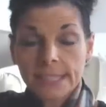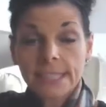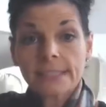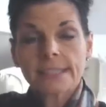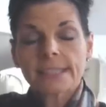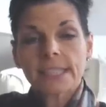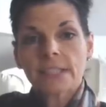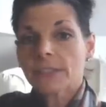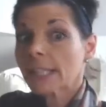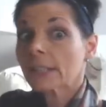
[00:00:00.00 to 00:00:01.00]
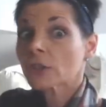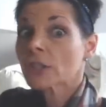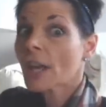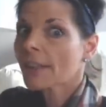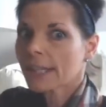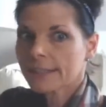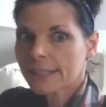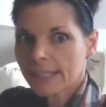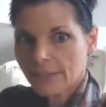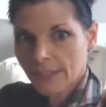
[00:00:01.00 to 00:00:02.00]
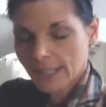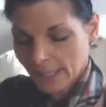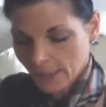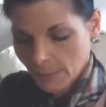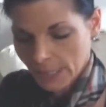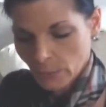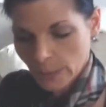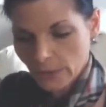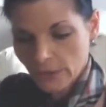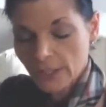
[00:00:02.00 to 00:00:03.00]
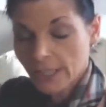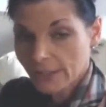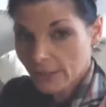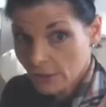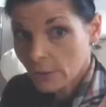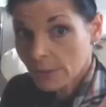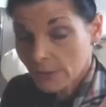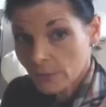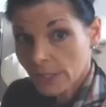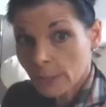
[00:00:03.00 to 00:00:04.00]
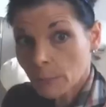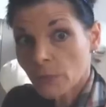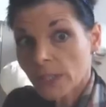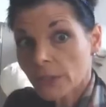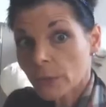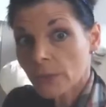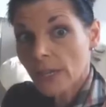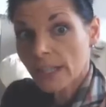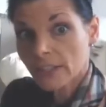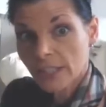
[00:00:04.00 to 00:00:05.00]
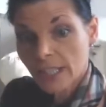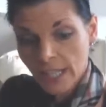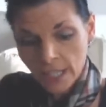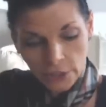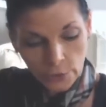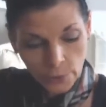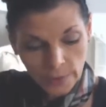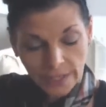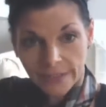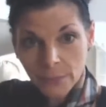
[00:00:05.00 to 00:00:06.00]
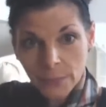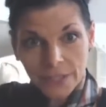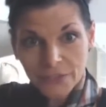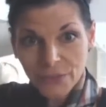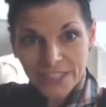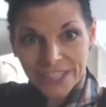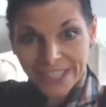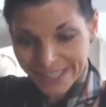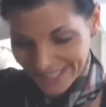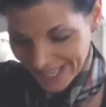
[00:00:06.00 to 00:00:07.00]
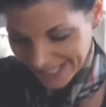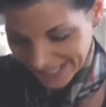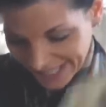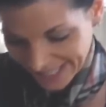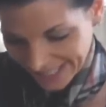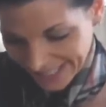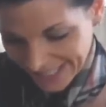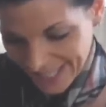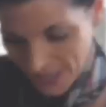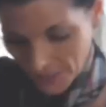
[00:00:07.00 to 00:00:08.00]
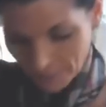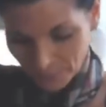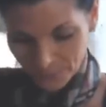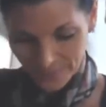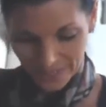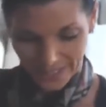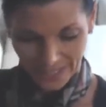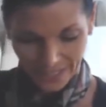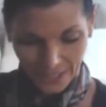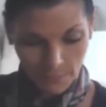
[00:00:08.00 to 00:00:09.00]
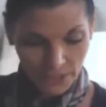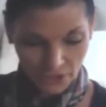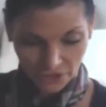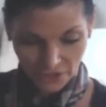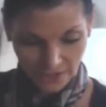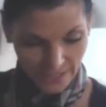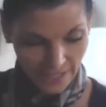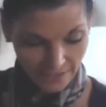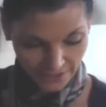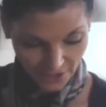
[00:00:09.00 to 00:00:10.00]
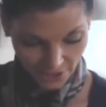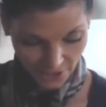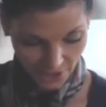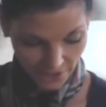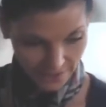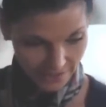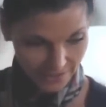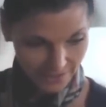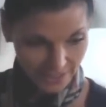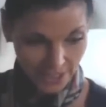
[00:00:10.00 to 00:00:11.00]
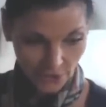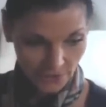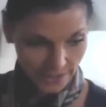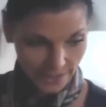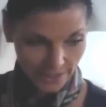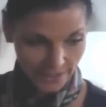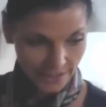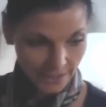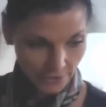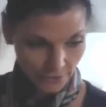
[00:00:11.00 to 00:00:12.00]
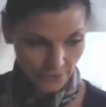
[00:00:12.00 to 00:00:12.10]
insignificant. There's nothing insignificant here because what you're looking to do is really move in a new direction. You don't get the Wheel of Fortune and Death, the Magician and the Sun card in a reading if